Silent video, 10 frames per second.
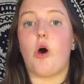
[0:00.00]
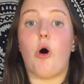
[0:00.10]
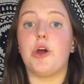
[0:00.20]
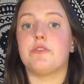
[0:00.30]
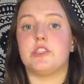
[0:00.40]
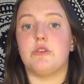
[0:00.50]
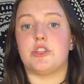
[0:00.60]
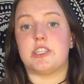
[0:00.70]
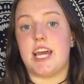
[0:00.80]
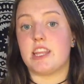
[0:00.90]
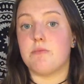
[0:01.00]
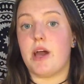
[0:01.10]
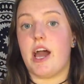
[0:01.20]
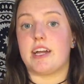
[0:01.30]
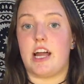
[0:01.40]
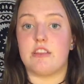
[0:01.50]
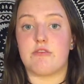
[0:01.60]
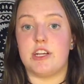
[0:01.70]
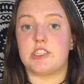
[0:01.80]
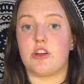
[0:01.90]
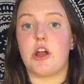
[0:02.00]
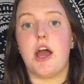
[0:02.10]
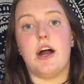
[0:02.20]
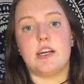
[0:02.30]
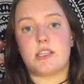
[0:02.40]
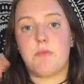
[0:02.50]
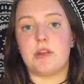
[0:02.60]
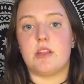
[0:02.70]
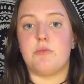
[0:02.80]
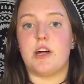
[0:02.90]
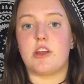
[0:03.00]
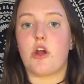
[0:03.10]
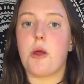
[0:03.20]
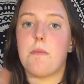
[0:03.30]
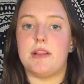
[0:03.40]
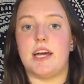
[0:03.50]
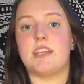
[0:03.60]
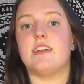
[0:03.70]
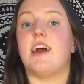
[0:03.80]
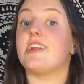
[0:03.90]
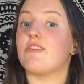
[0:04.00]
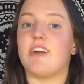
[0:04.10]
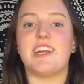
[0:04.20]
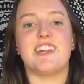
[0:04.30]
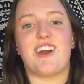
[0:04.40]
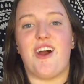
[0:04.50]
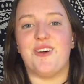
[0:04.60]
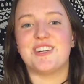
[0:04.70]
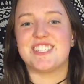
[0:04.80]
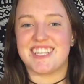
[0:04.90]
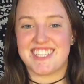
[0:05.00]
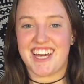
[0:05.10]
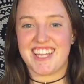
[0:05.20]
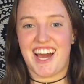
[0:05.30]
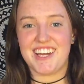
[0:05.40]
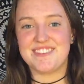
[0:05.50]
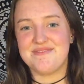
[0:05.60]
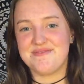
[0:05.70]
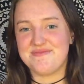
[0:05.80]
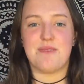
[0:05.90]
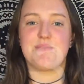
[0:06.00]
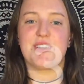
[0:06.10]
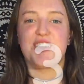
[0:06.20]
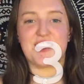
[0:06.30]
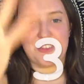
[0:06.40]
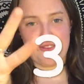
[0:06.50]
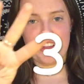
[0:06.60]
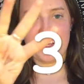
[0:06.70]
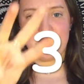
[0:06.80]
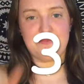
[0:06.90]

all you should do is just take the bag out of the freezer, dump it in the blender, blend it, and you're ready to go, just like that. Number 3.